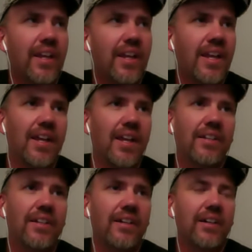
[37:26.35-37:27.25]

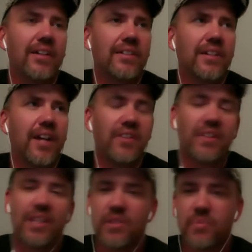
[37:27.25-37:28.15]
and I thought
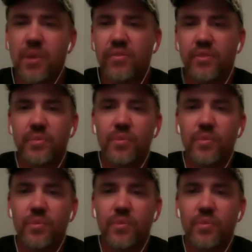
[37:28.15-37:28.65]
that was powerful in